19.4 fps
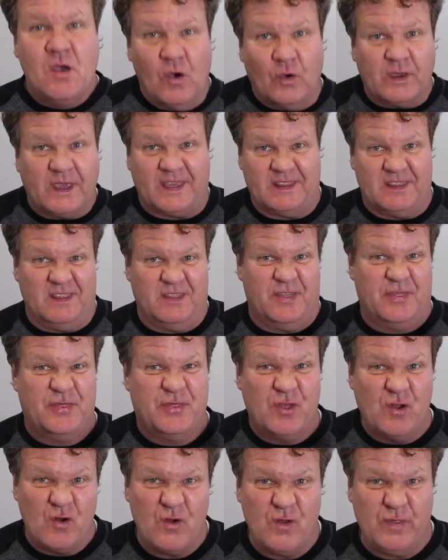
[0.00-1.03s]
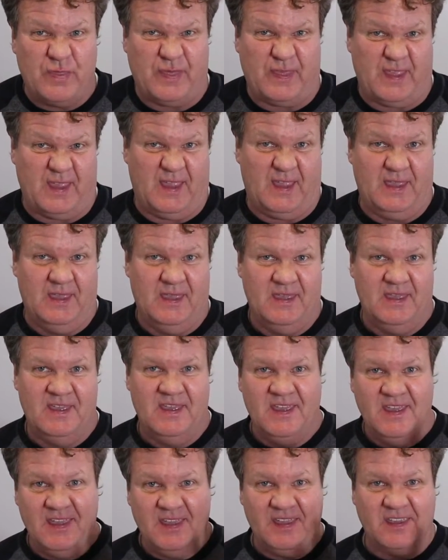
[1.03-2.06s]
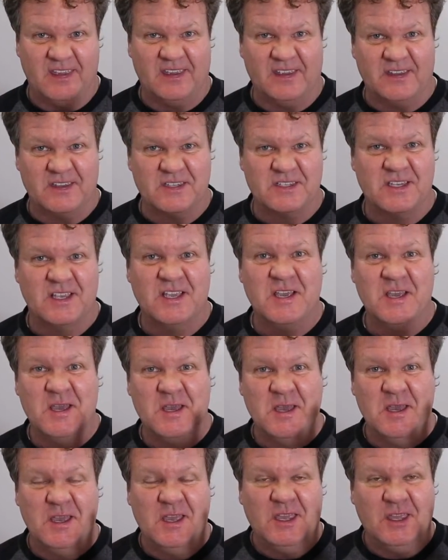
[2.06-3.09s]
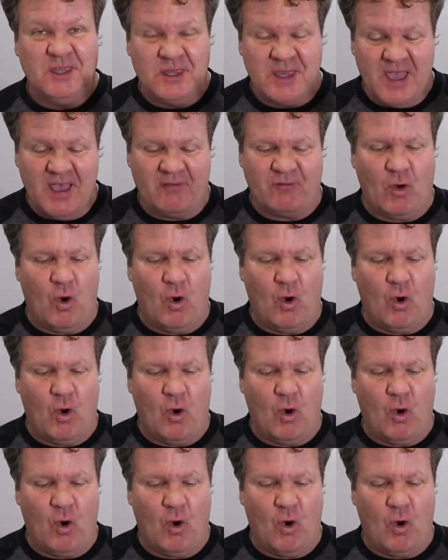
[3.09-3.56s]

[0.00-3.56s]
Okay, the third thing is you have a